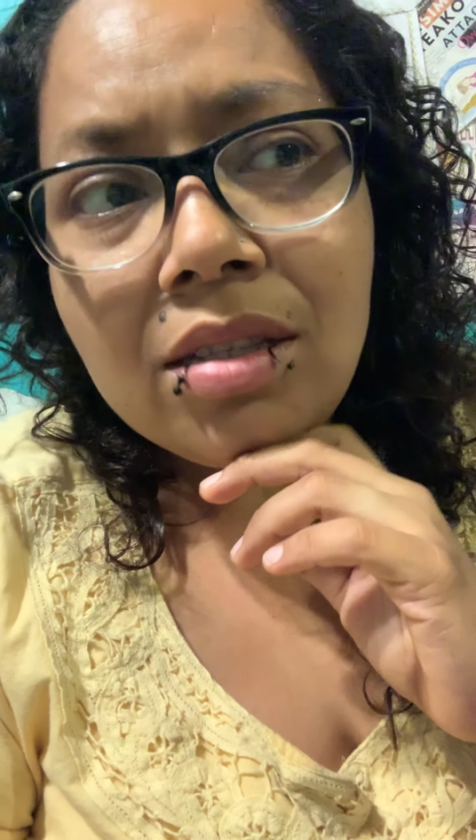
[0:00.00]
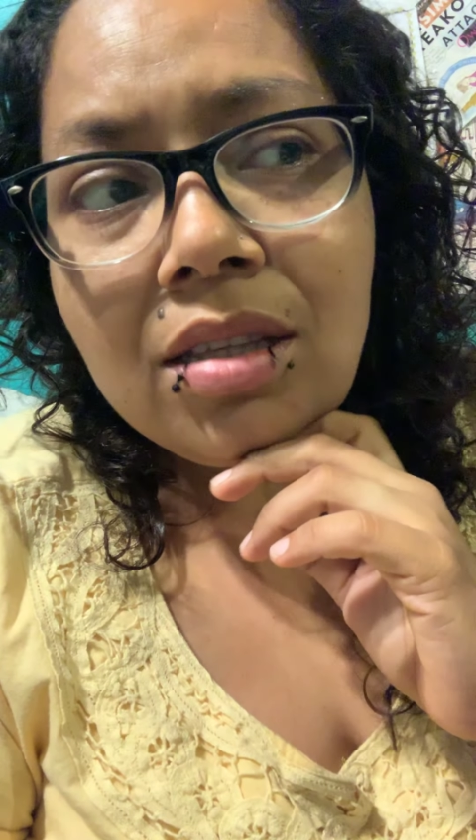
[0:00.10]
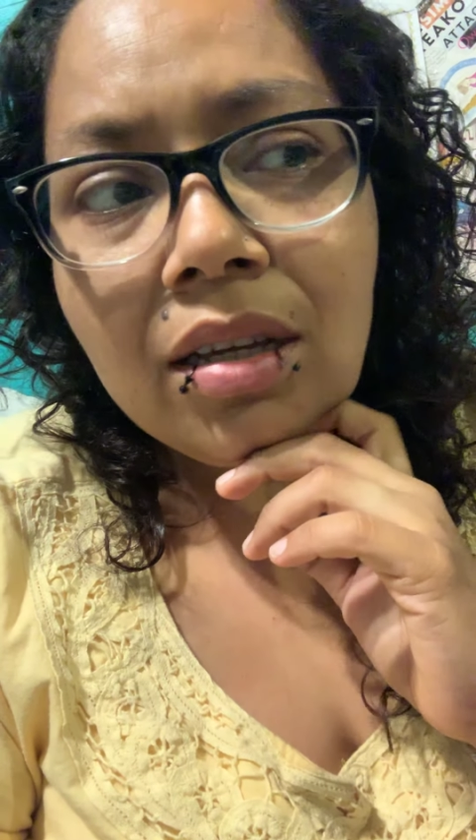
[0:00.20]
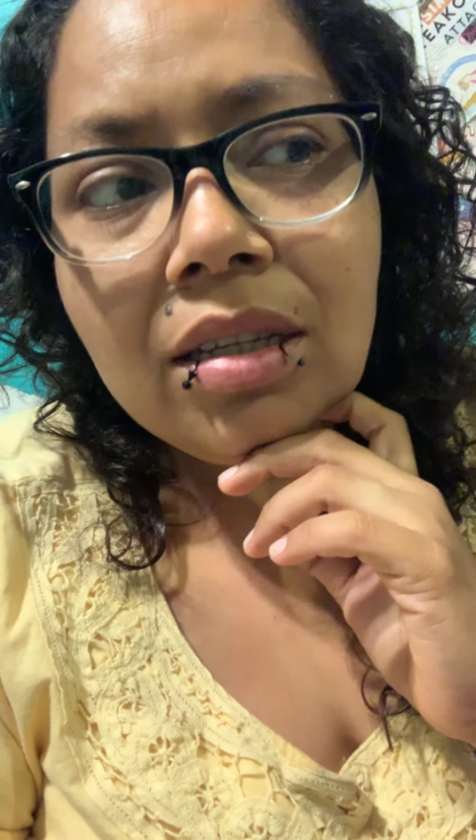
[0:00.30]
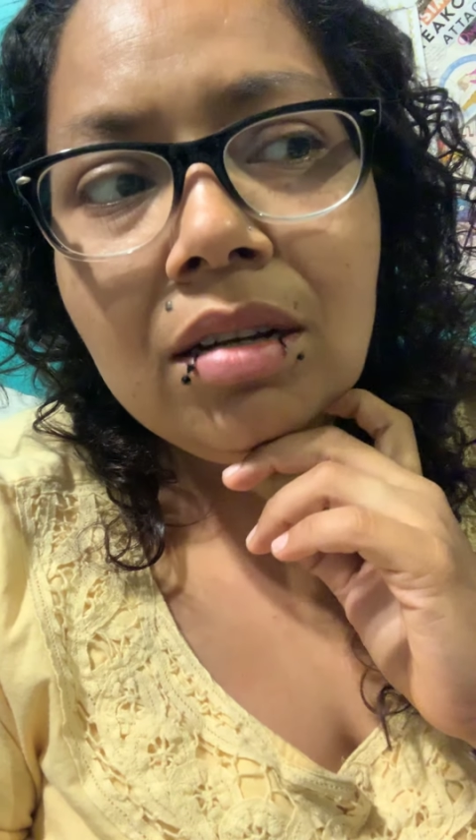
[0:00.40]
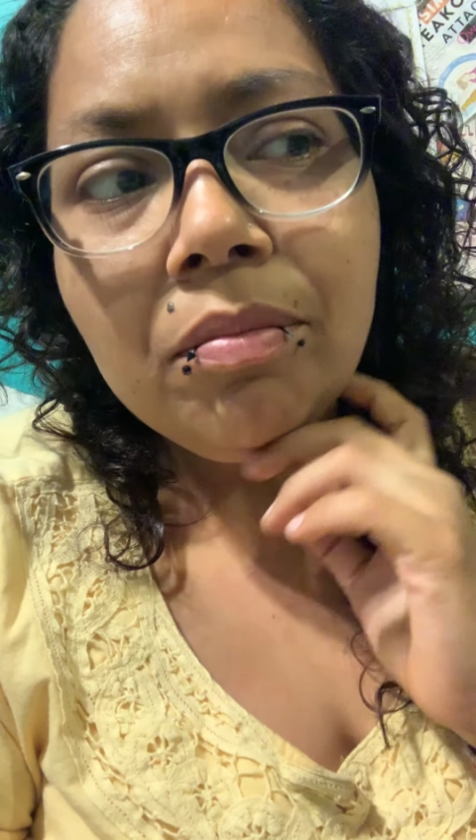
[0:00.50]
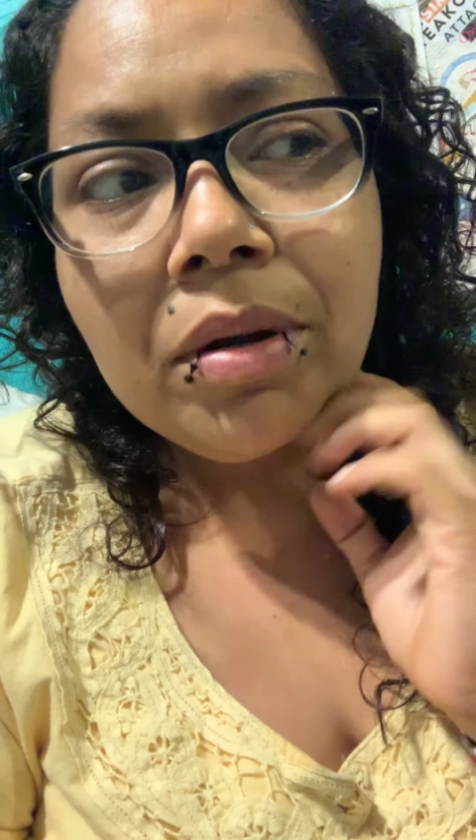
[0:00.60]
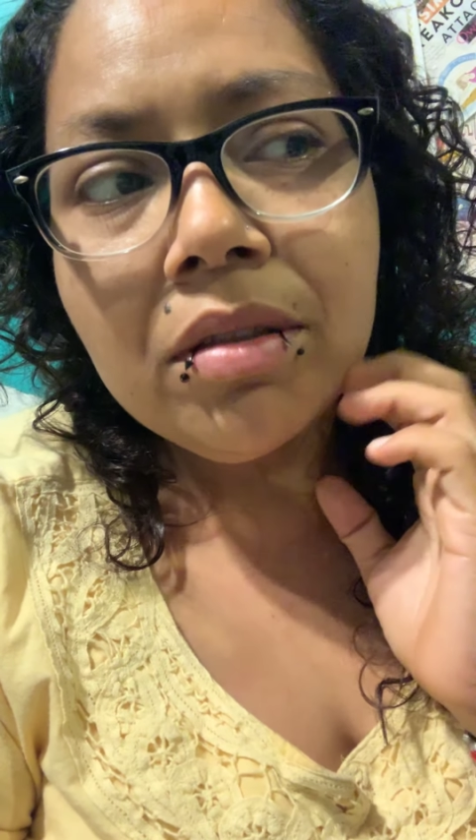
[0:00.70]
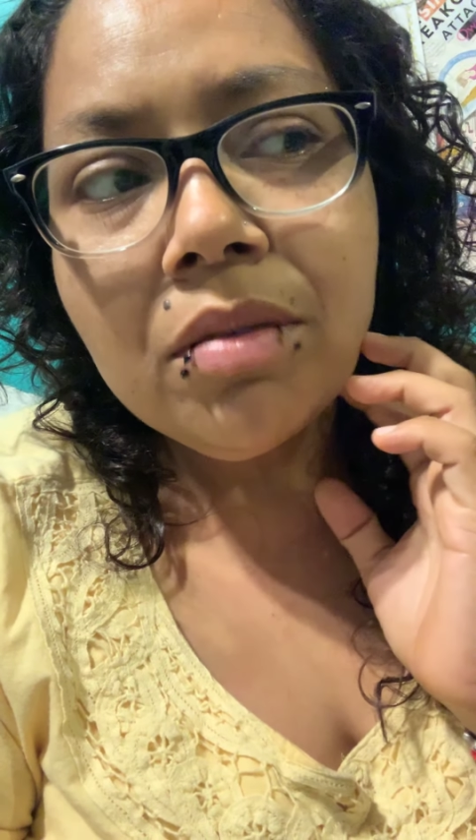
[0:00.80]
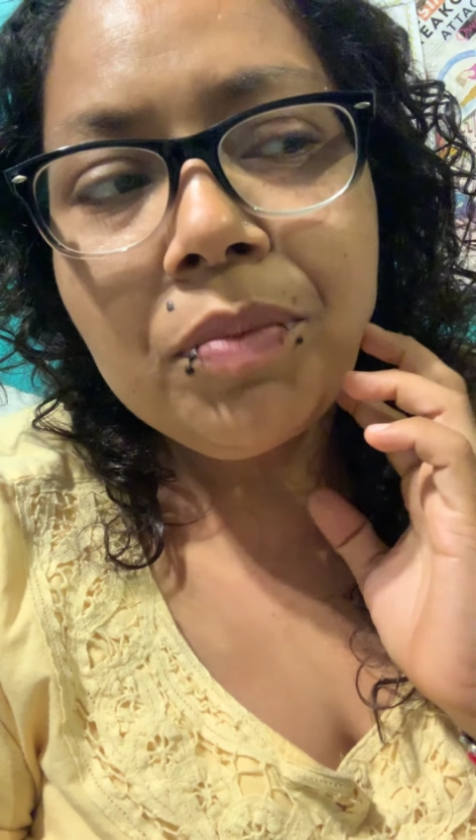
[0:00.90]
Talking about
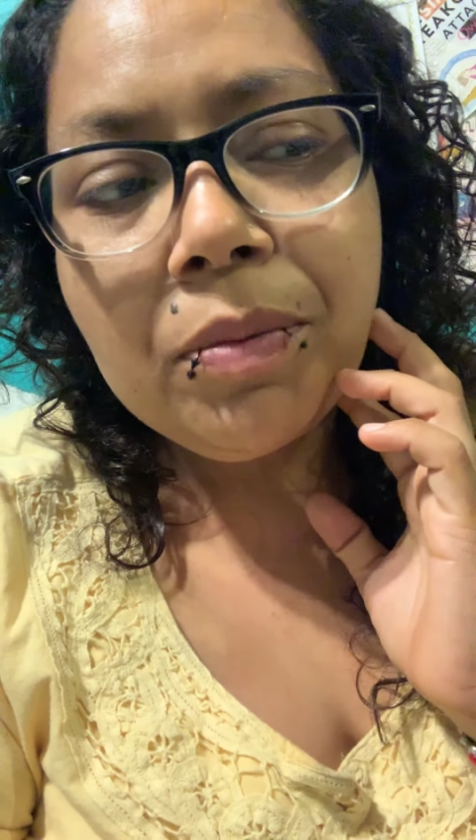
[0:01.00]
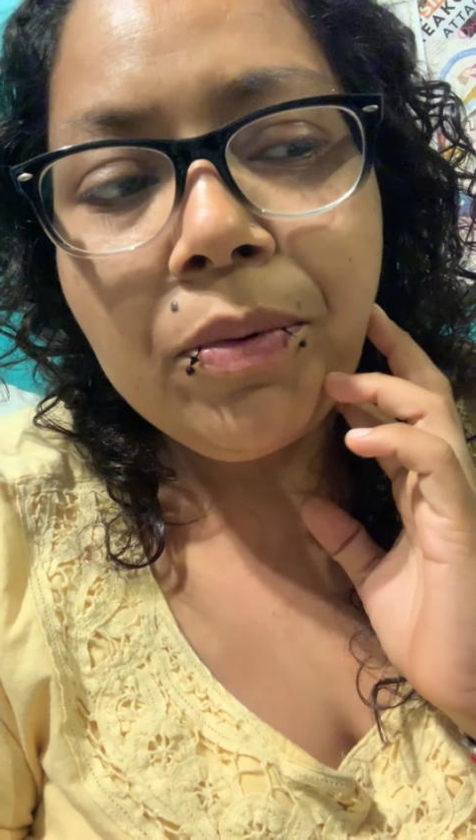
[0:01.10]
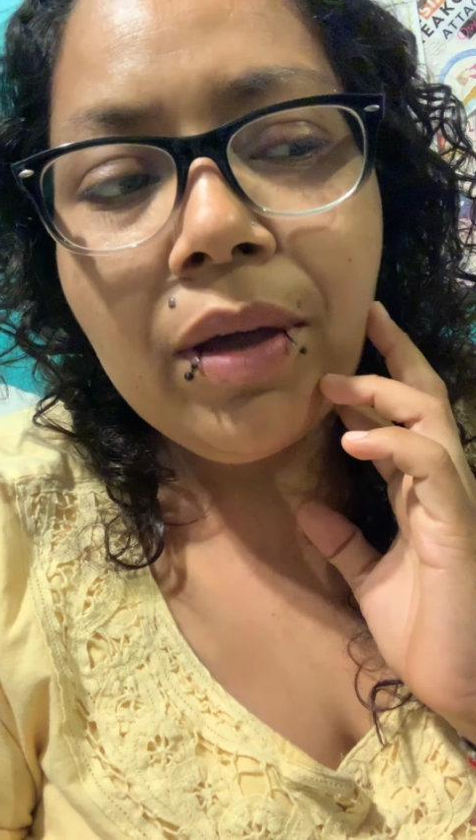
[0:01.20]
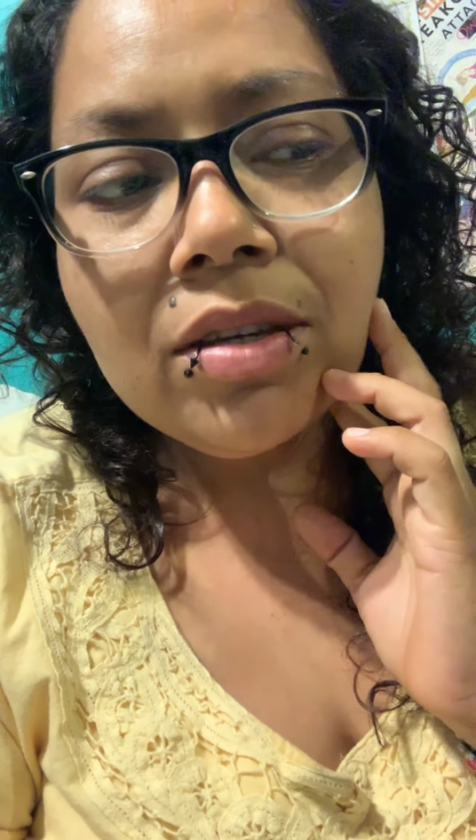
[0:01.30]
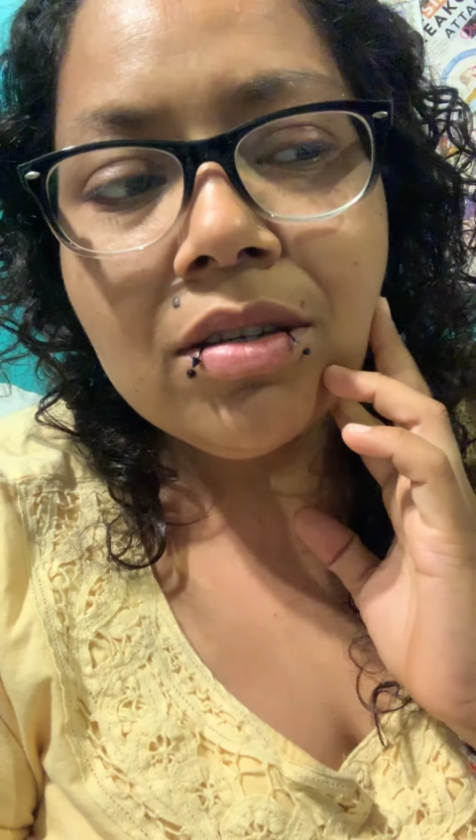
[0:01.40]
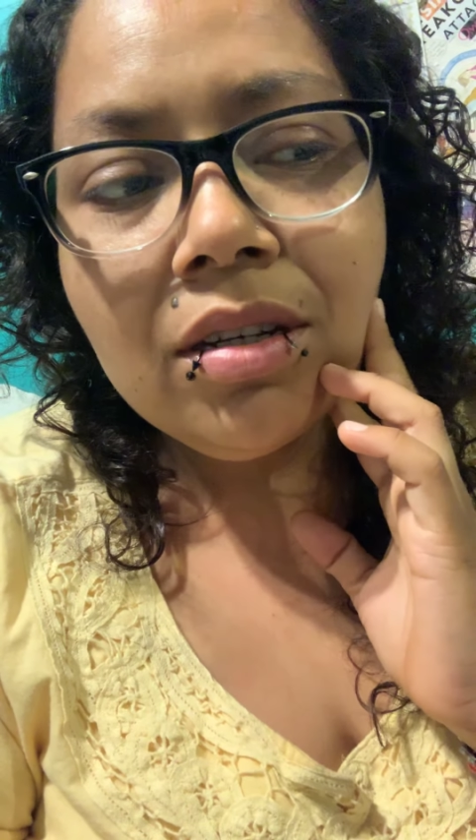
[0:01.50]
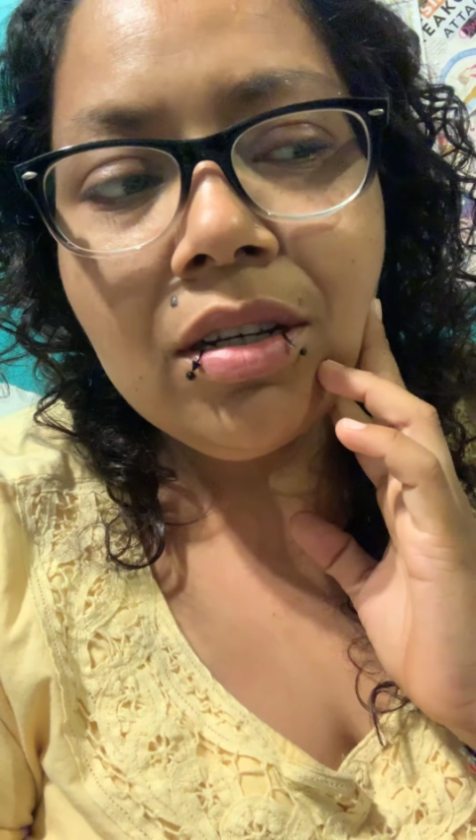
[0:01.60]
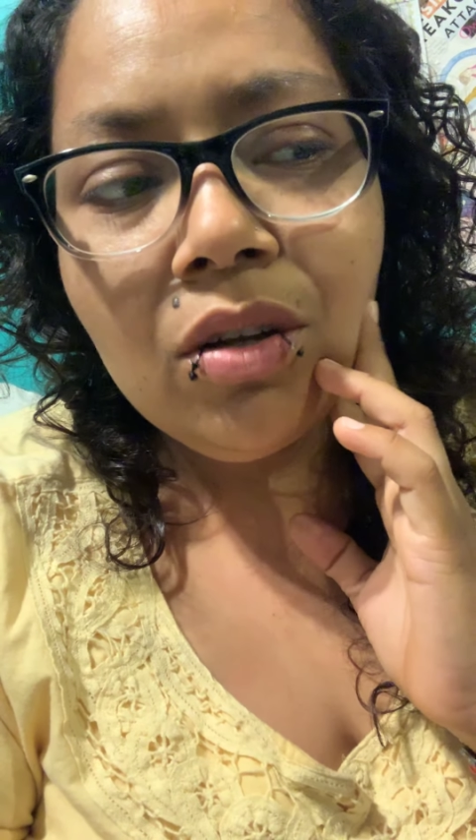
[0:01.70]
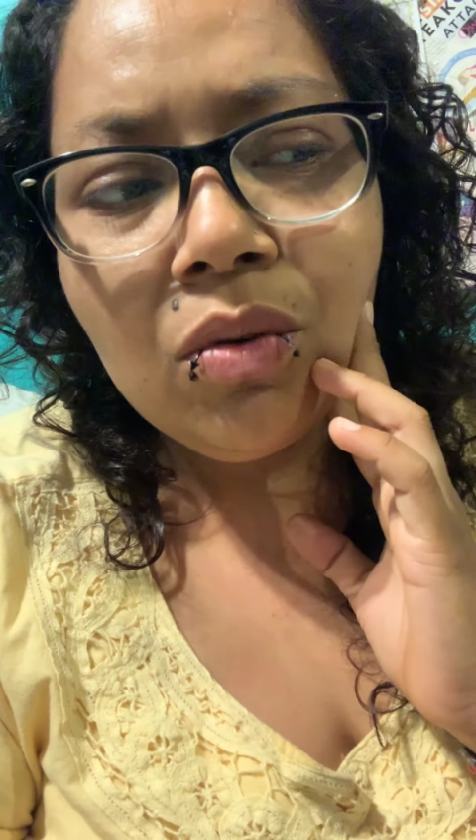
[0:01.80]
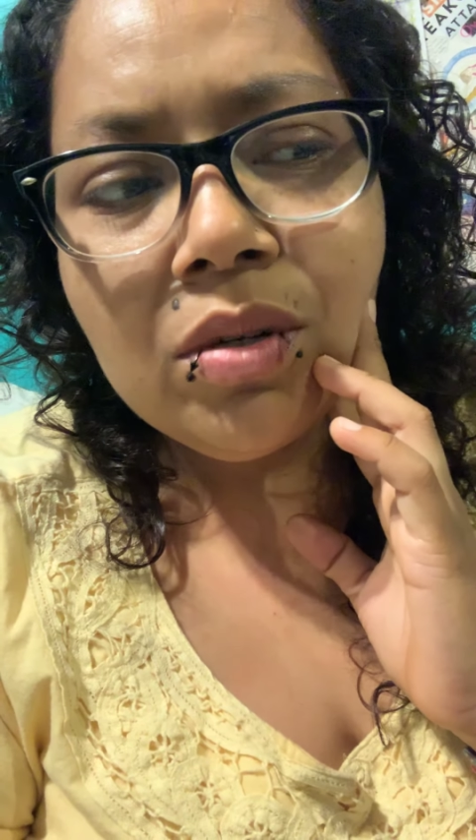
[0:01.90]
other people actually
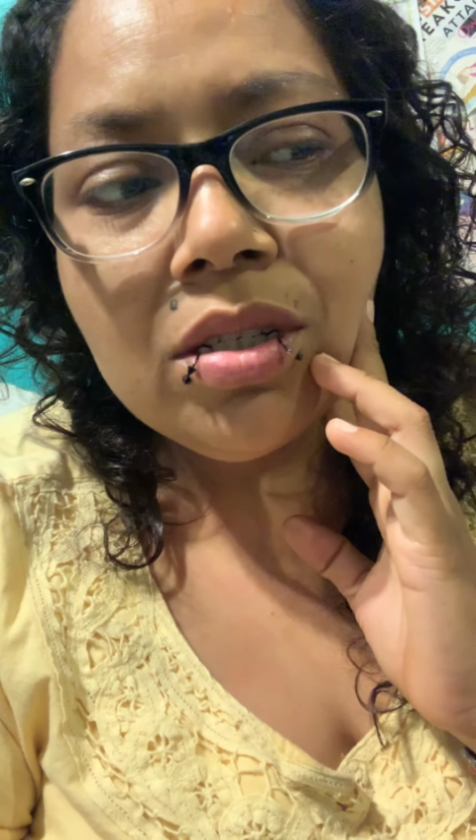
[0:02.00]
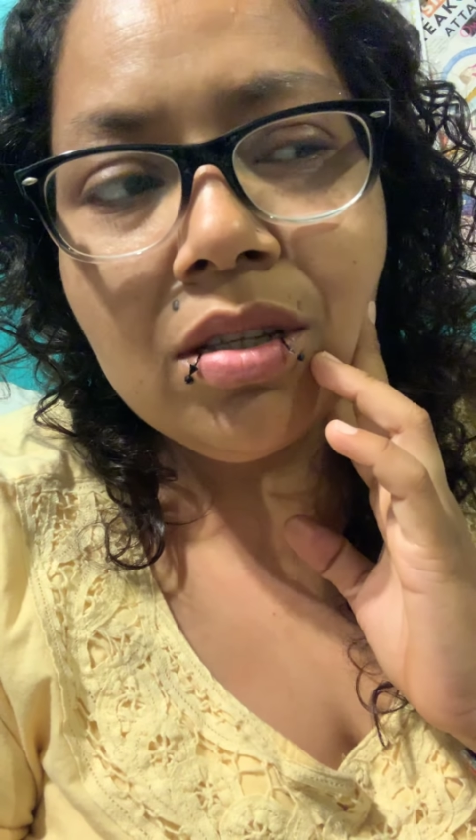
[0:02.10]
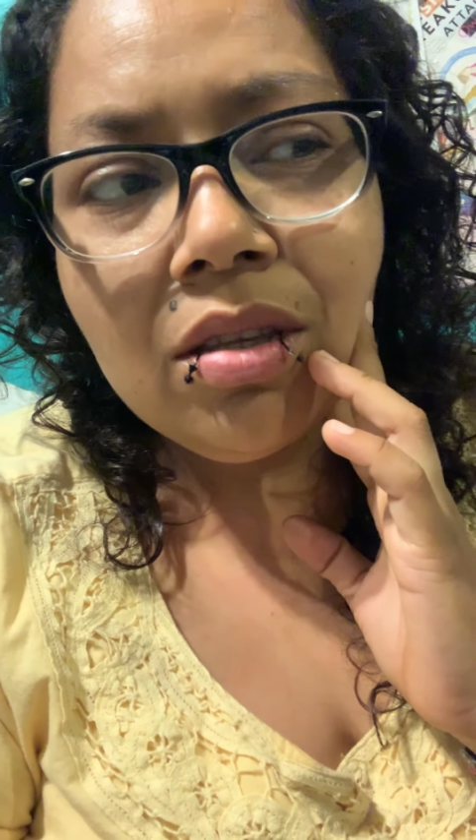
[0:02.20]
lowers,